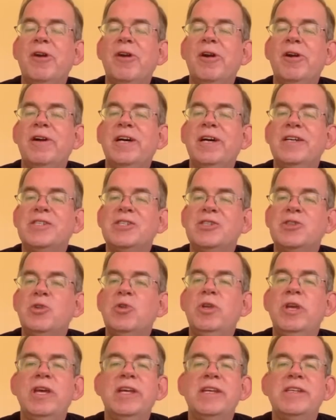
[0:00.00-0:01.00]
a
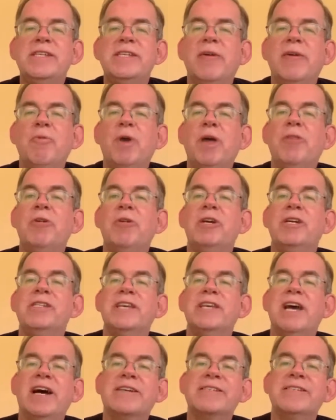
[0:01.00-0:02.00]
student, and whether
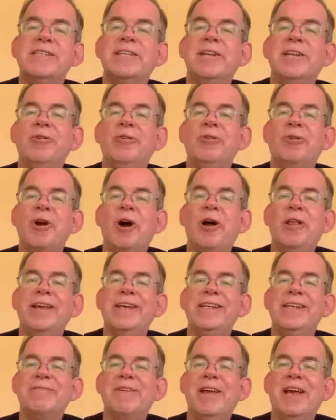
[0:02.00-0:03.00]
it's Occidental
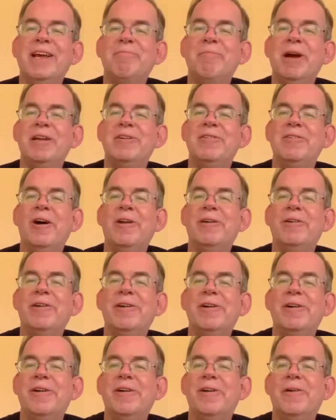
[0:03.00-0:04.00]
College like my
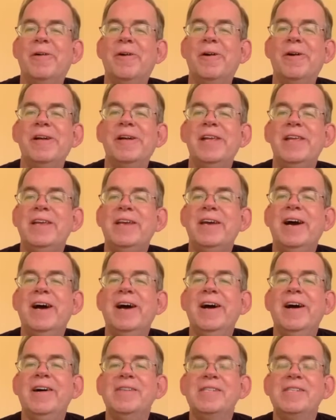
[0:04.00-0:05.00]
daughter, or
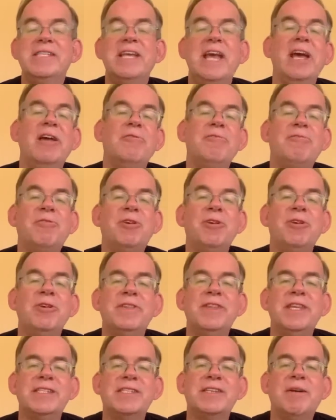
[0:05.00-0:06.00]

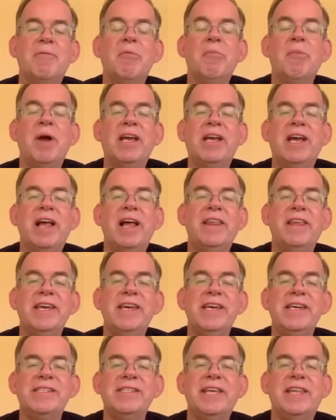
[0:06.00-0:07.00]
Stanford that some of my
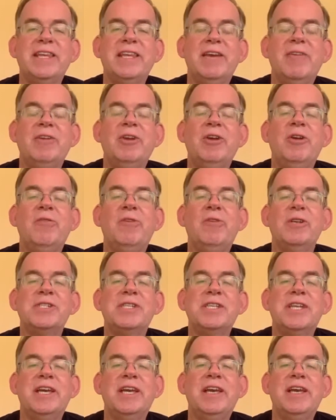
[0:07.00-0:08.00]
colleagues at the
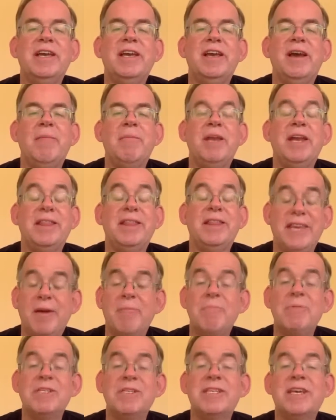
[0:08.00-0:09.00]
university, I mean at the
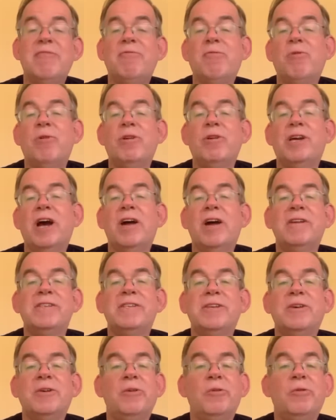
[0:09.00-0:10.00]
embassy have gone
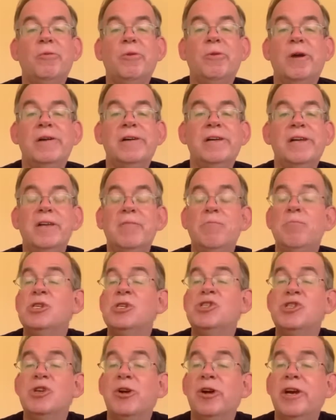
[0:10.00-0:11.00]
to, or
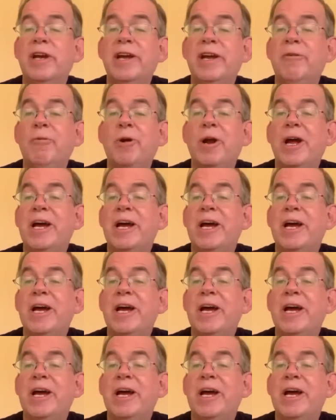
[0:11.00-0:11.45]
Missouri where I